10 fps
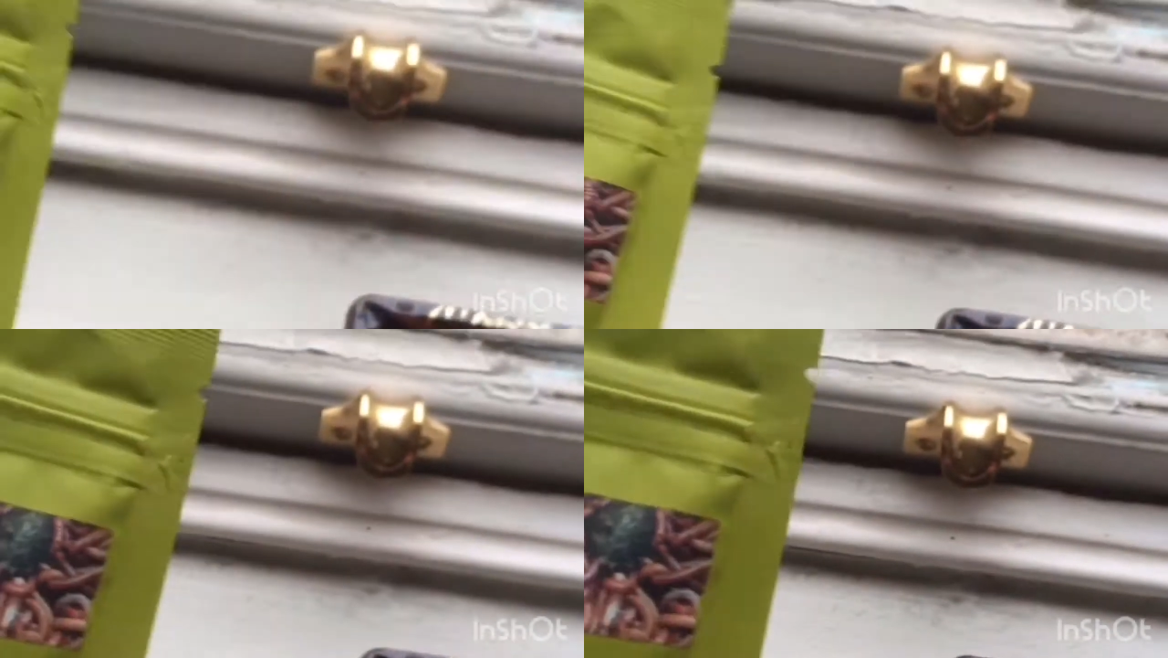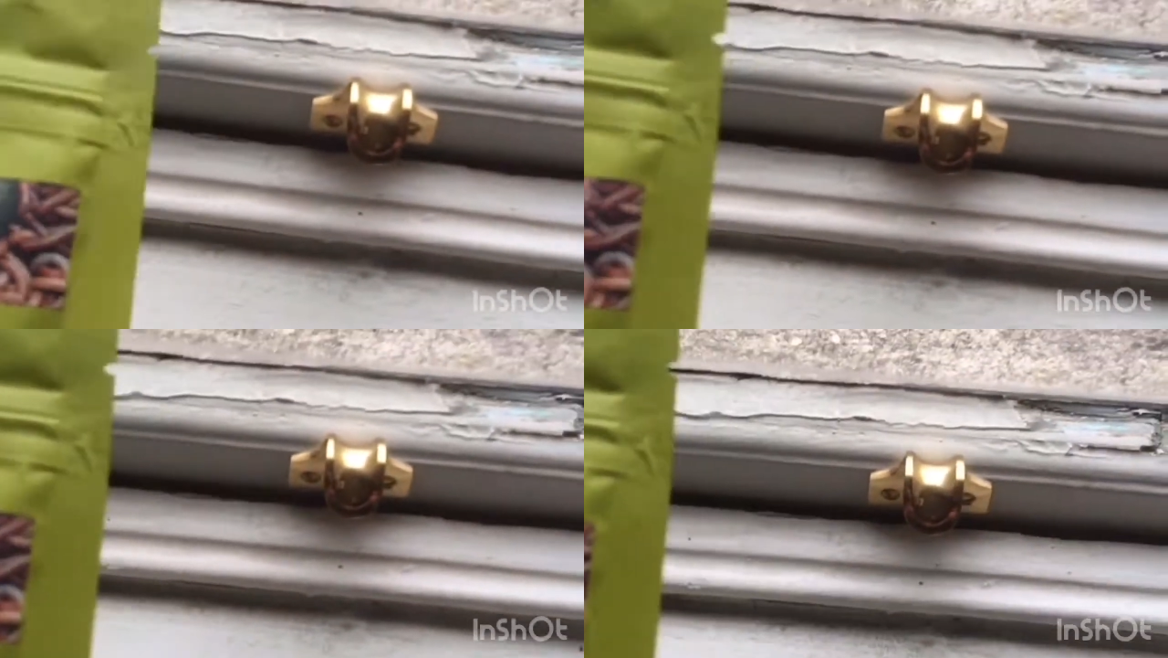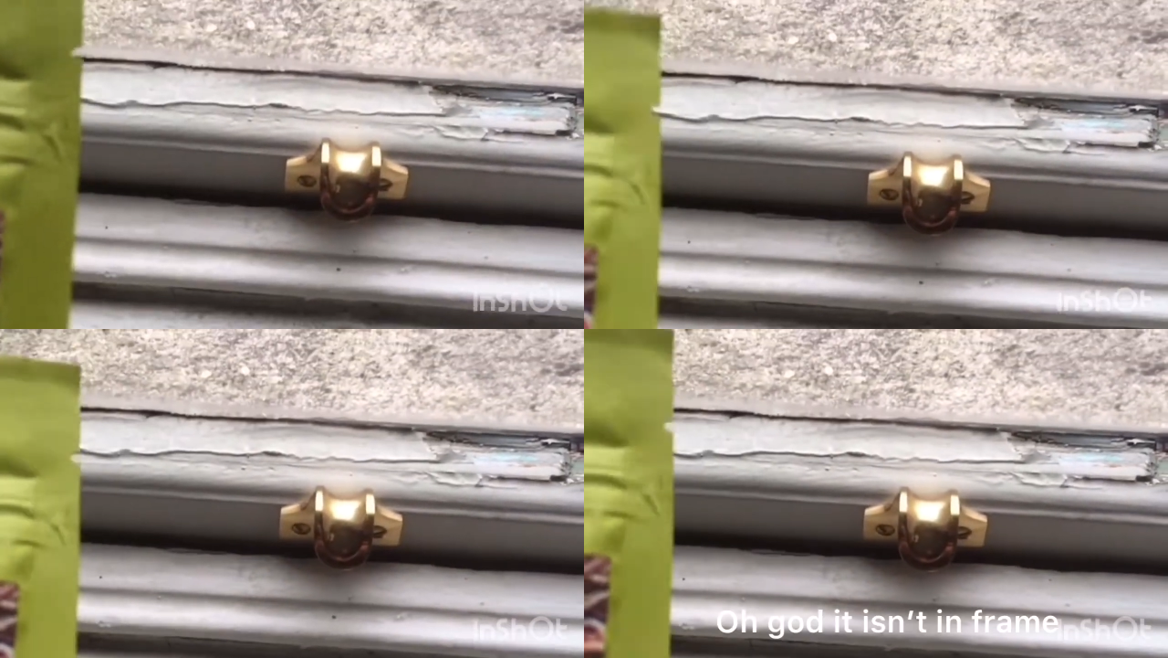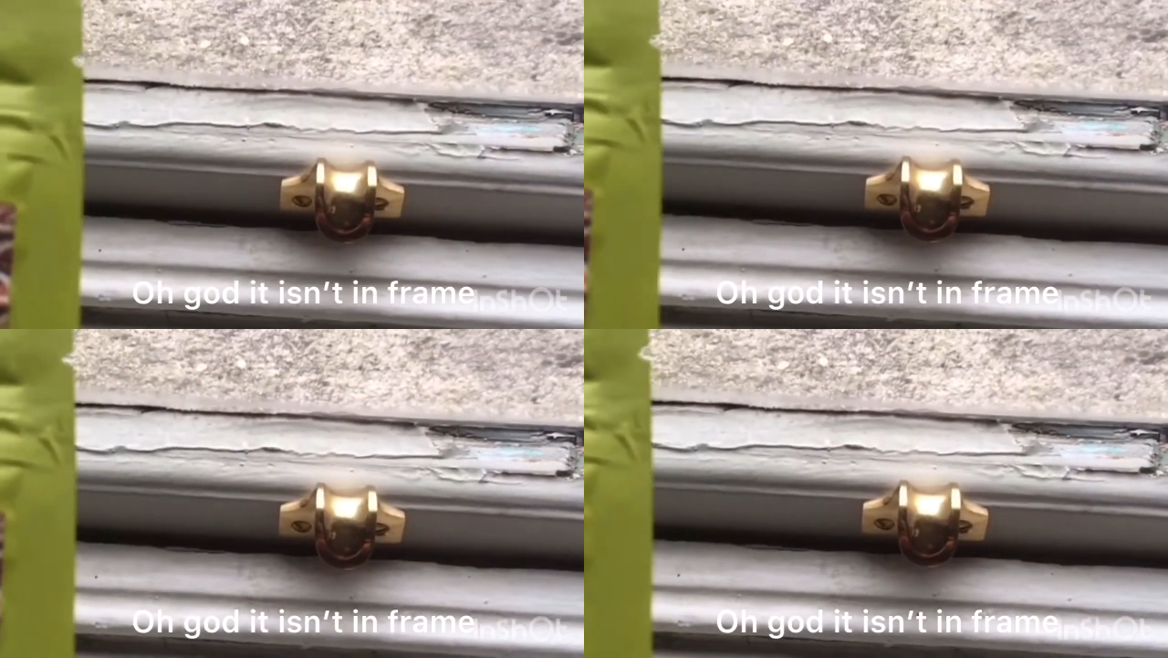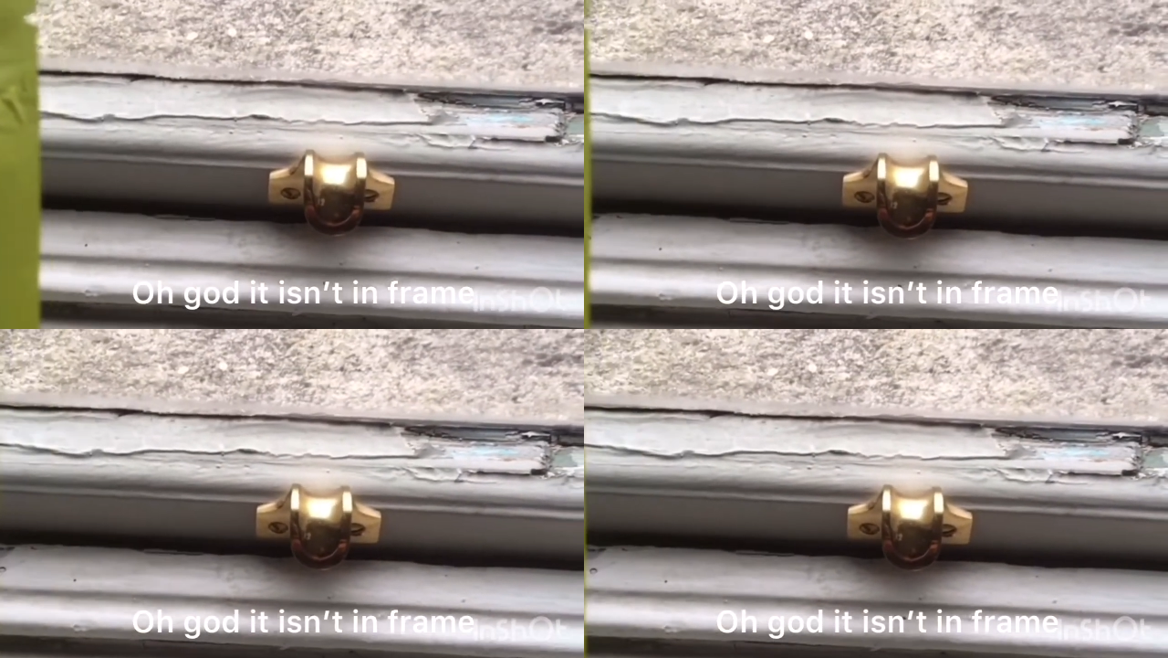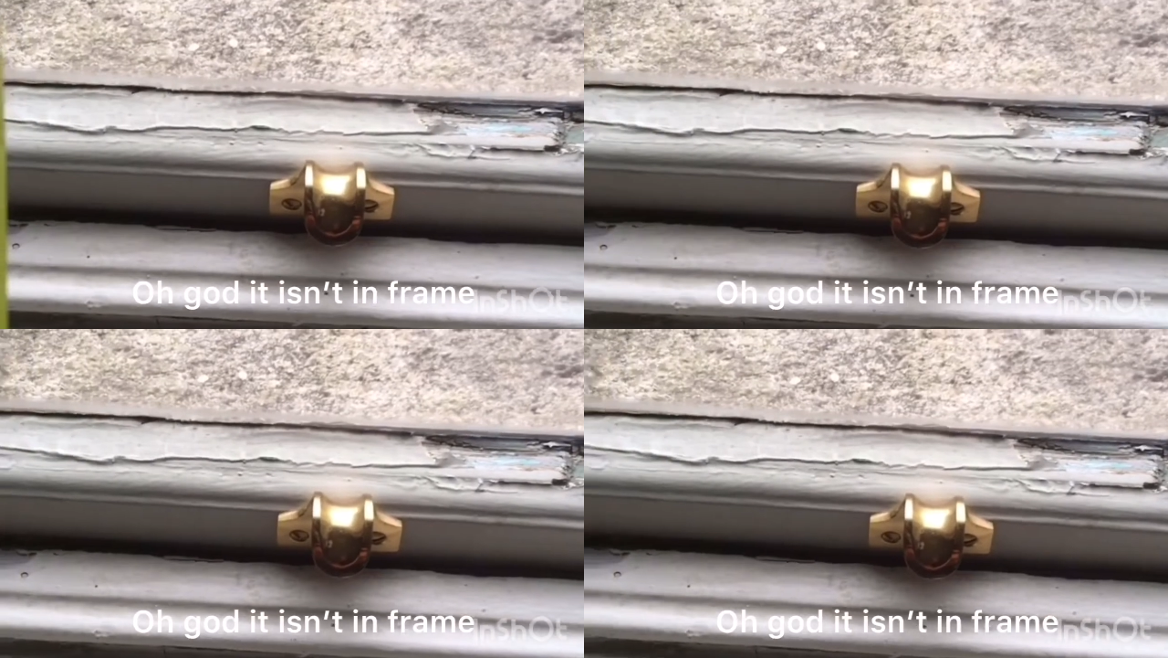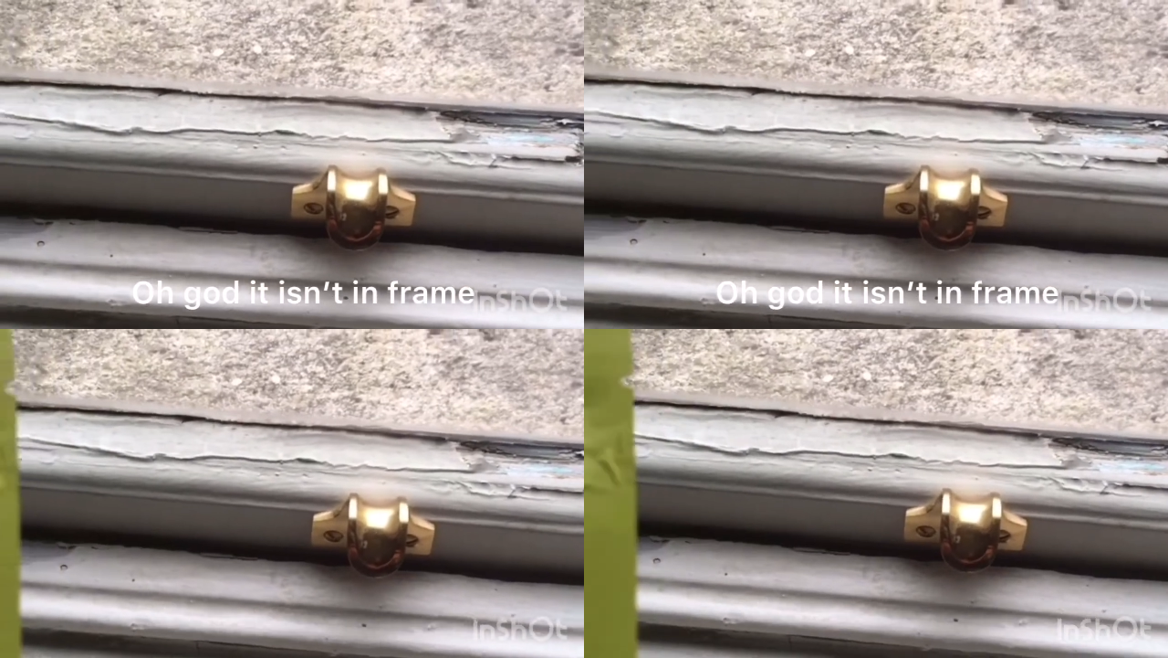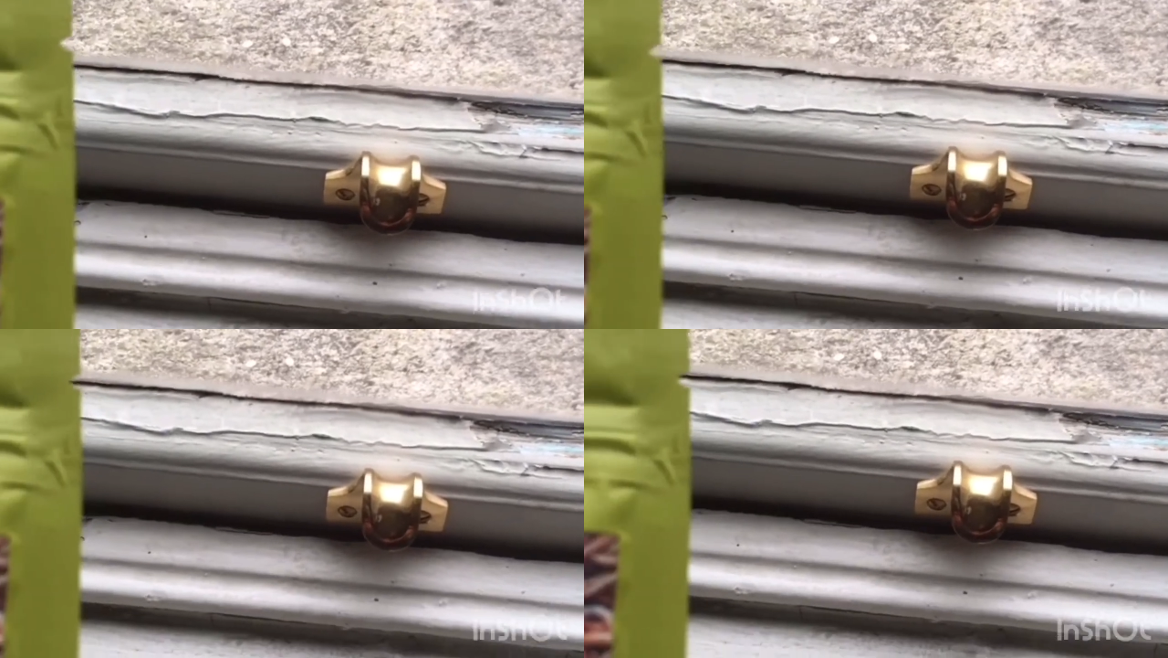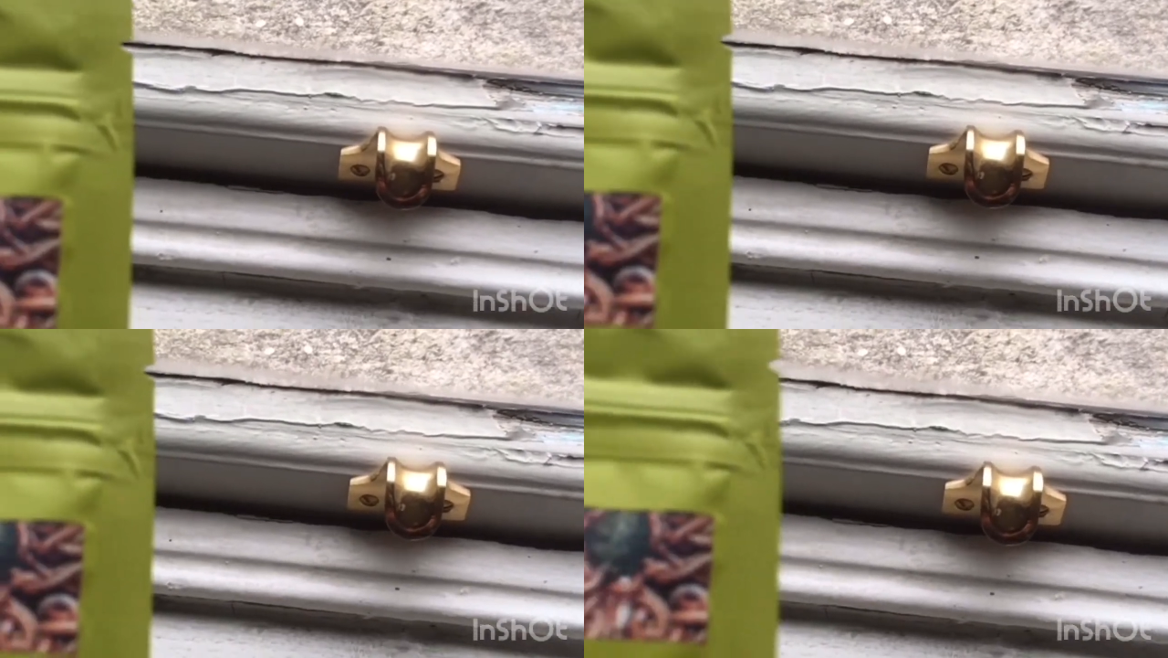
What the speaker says: (no speaker visible)